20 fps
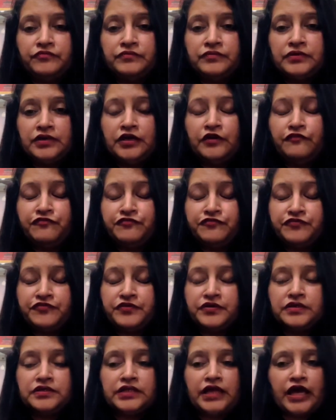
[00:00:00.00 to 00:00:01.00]
if
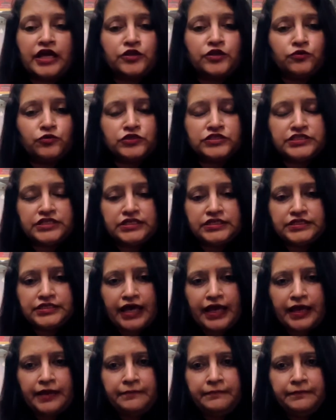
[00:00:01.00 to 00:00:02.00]
diagnosed in
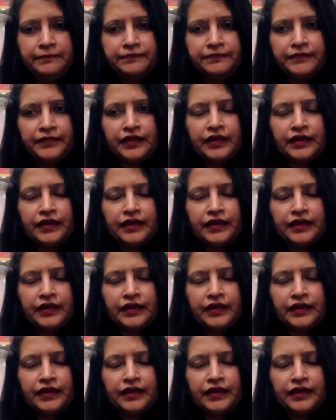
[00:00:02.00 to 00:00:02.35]
time,